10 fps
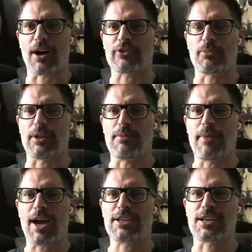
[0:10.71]
possibly
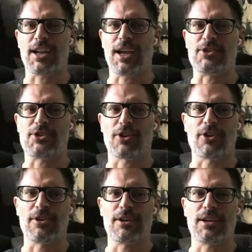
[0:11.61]
imagine and
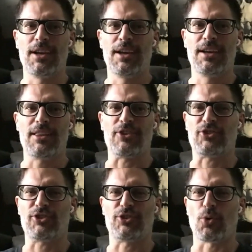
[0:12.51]
turned
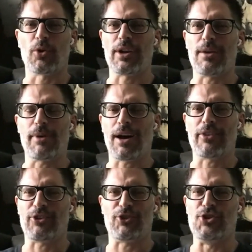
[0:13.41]
this
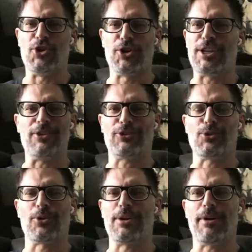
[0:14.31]
nerdy
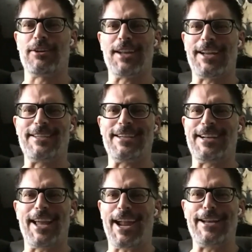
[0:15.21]
story about
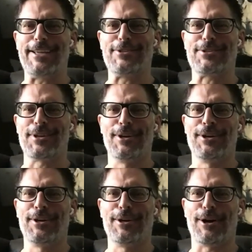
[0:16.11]
1980s
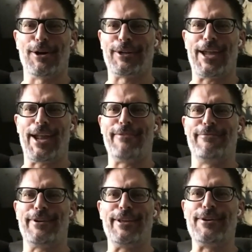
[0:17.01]

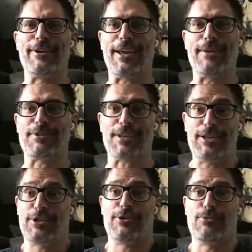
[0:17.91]
arcade video games
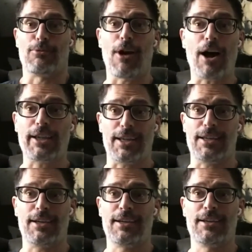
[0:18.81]
into Rocky.